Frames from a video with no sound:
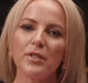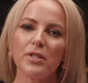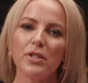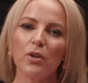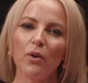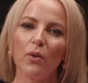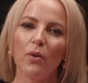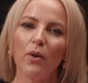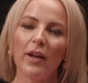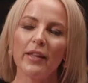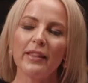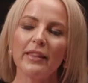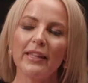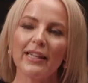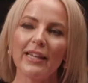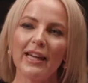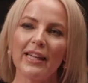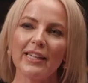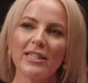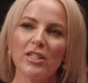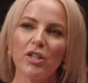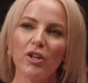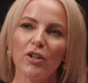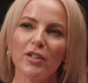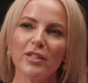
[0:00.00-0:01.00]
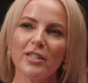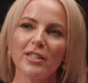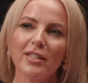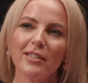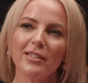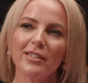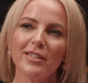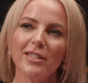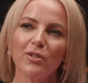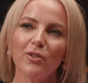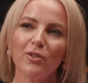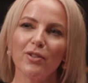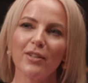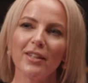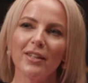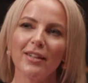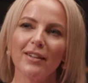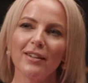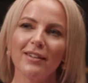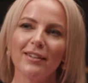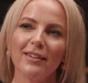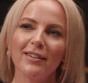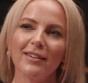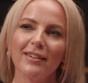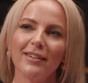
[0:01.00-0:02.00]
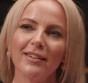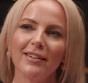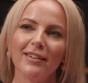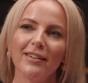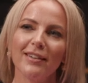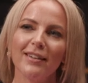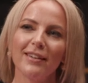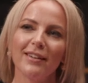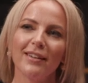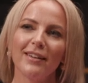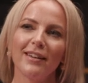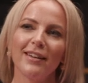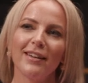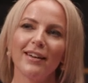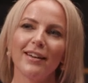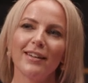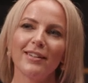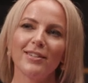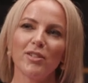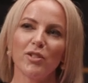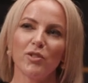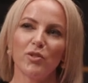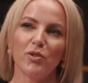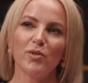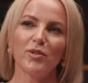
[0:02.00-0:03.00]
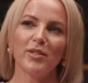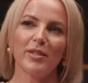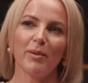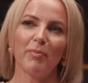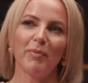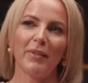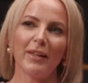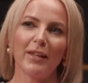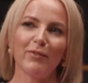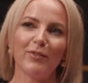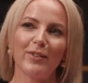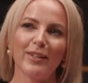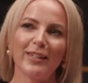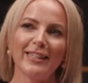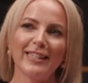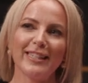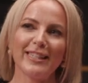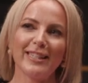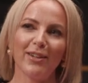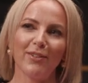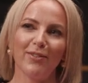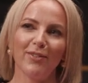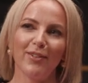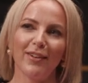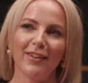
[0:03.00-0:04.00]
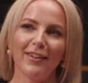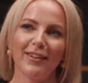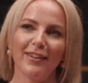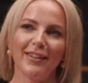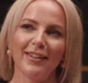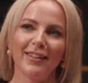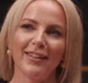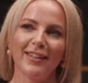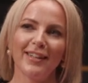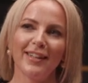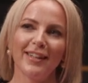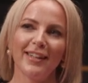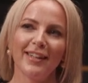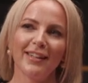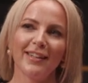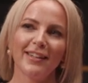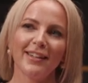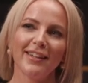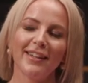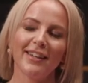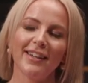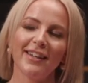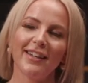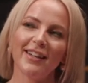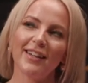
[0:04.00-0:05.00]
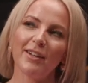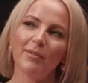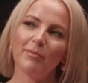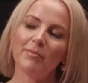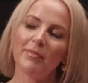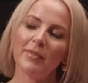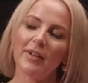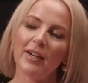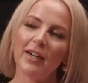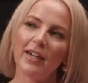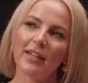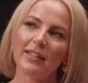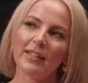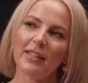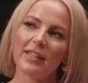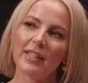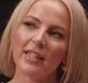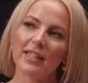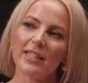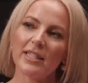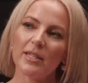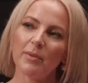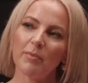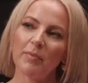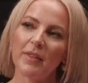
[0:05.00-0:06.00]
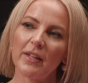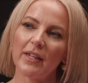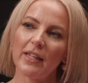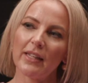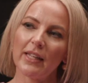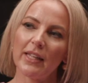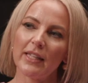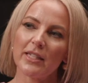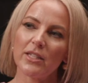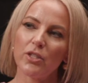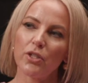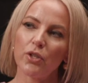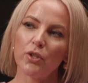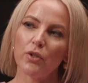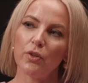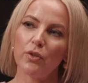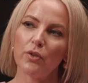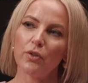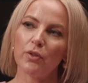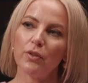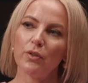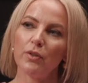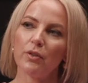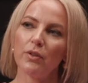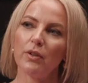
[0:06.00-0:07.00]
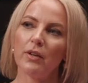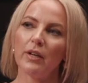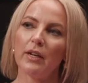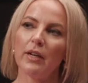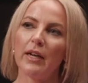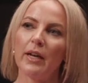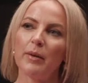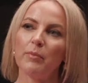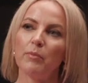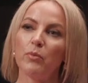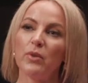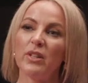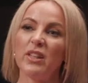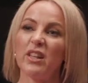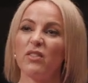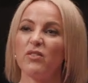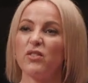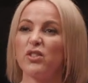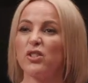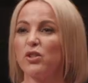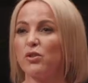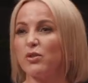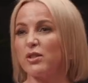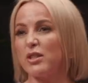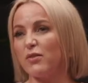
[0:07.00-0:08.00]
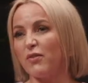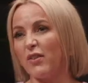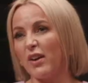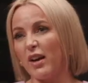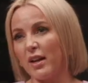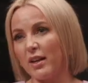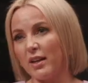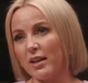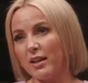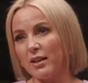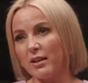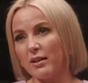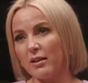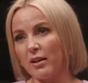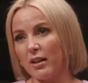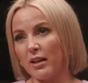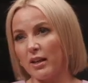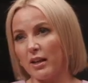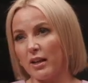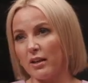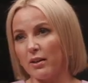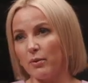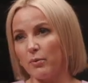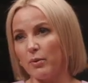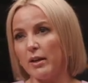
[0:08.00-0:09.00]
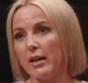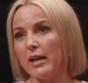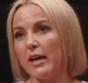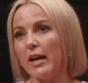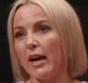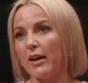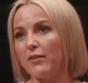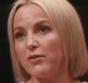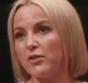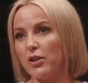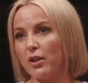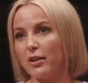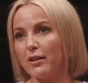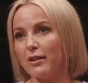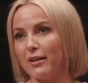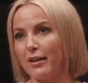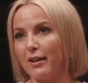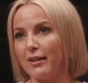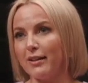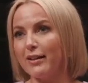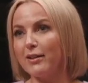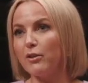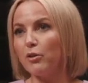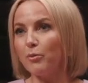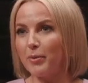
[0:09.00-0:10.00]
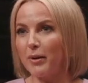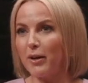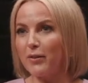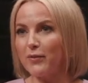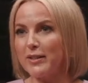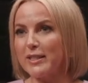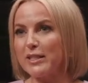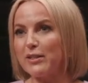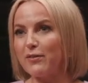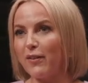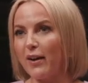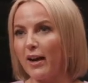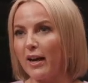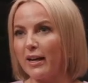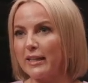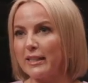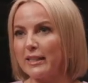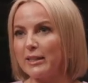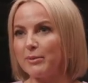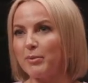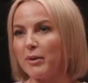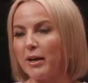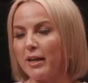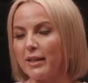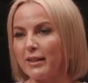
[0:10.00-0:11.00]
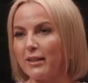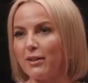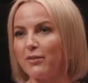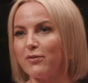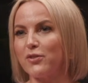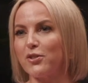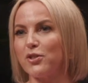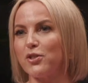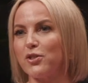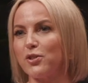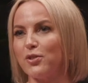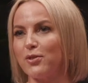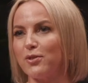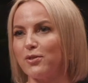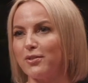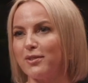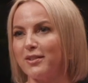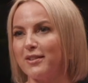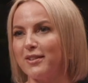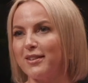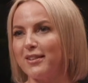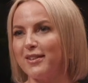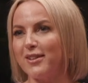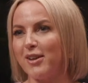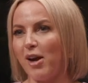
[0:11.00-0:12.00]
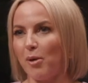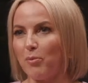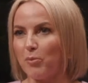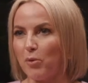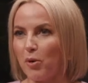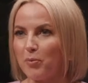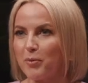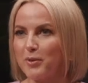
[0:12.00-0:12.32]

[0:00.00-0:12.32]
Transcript: So I think Antarctica is on there to do something really different. I think that's something I'd like to do. We'd love to do a safari. Like I've done a little bit of a safari, but I'd love to do a